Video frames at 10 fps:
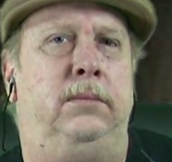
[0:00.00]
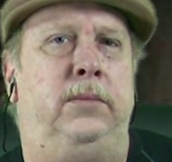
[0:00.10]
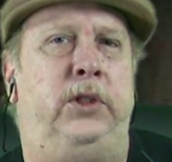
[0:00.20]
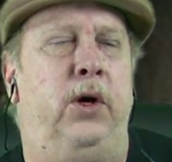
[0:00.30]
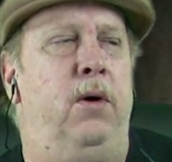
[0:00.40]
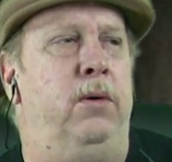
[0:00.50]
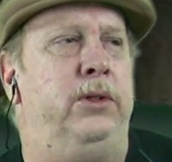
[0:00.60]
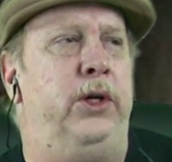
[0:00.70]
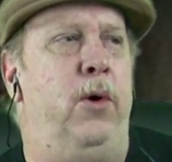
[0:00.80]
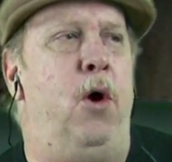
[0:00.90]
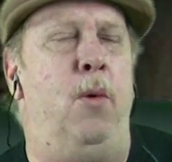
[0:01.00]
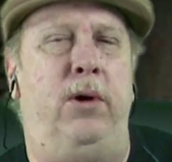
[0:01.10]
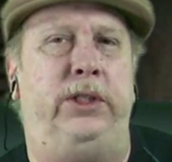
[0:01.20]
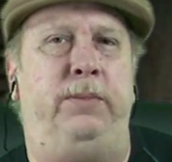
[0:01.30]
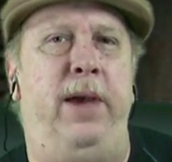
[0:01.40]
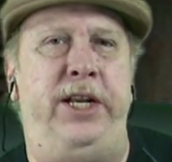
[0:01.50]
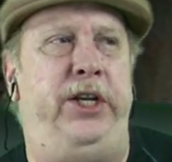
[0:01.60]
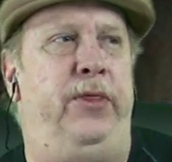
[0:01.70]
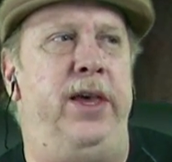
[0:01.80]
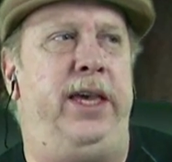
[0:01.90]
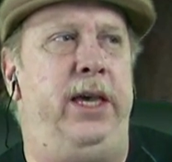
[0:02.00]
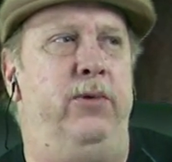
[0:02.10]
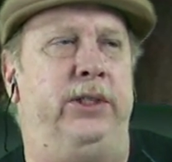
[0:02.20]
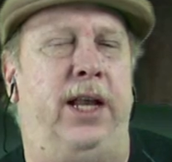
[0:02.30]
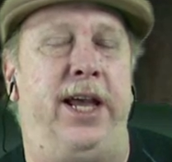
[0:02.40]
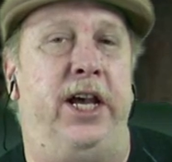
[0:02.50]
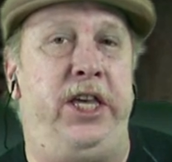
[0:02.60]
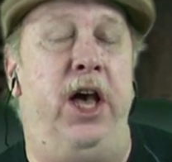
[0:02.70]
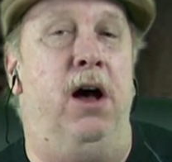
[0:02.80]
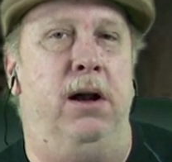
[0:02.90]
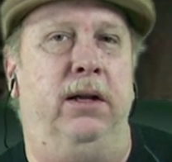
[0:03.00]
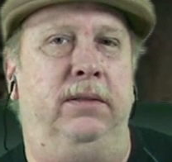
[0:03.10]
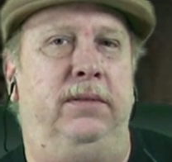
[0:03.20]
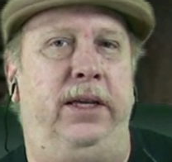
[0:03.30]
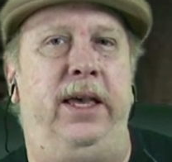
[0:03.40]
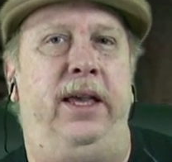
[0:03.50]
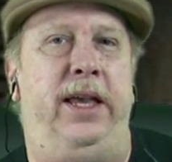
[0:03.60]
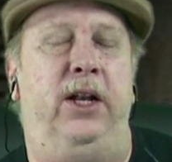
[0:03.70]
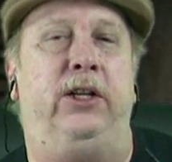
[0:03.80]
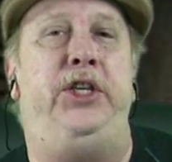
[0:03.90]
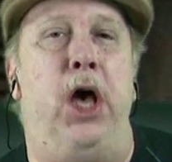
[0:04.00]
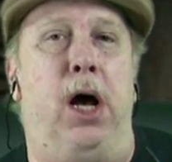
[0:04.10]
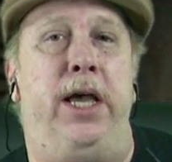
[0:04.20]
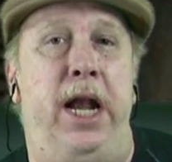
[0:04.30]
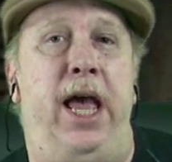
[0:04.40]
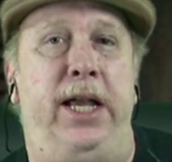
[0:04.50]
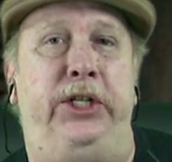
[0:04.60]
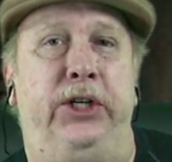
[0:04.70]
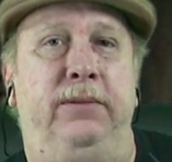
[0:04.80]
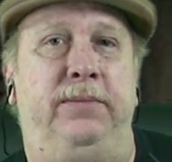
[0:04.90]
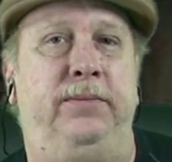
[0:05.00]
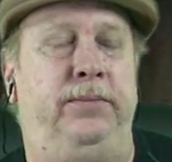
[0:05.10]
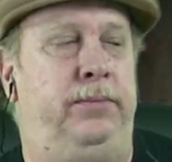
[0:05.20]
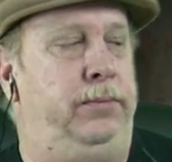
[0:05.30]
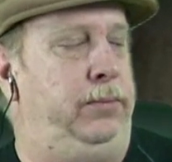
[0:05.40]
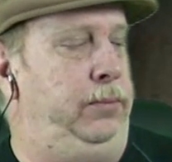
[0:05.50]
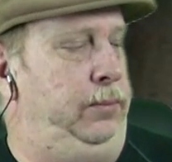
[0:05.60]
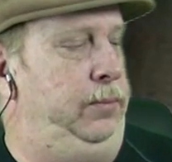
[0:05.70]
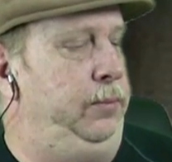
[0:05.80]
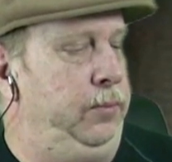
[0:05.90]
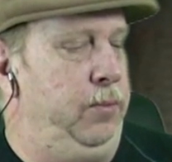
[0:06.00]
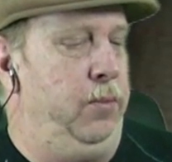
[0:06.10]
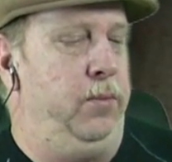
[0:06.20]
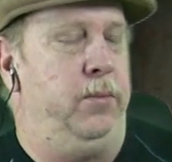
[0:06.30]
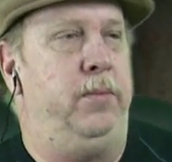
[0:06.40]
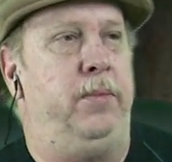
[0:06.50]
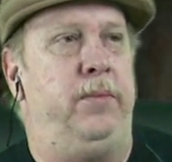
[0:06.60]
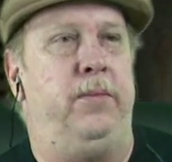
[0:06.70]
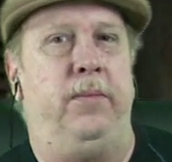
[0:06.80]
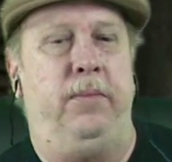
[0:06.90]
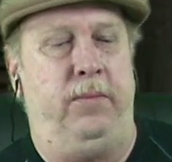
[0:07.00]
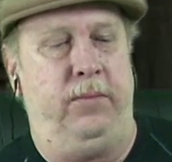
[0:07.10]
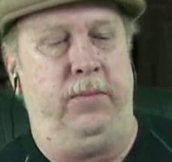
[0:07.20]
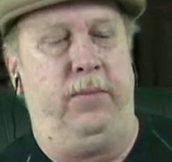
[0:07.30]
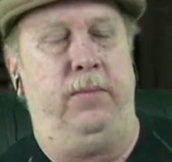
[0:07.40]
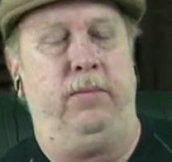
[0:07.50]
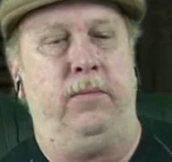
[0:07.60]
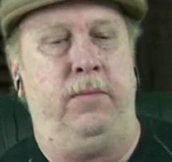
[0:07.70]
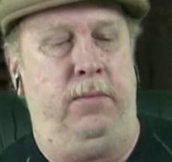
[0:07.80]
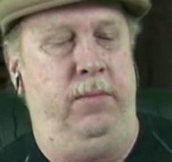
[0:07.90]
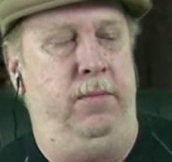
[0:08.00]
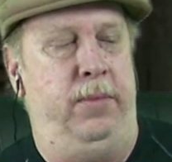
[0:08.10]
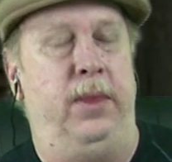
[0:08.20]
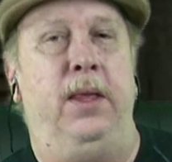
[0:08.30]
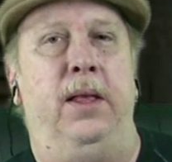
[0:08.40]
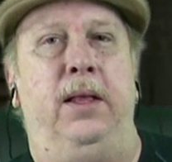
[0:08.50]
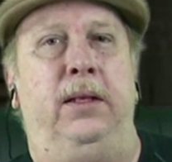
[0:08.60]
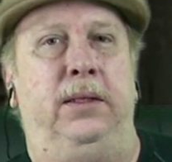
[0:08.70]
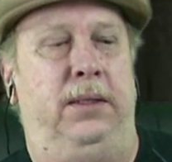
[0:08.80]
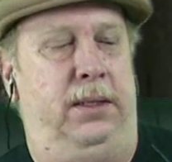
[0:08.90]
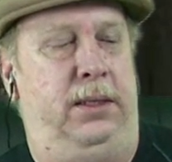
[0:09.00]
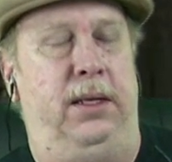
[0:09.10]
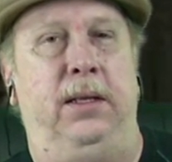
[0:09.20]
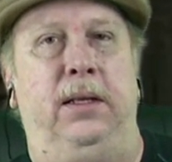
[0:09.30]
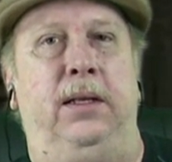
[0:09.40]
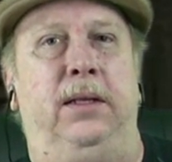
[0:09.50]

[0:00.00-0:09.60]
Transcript: So almost made you think he was like he looked young in age? Like he was, yeah, I don't know how old they can live or how long they live or,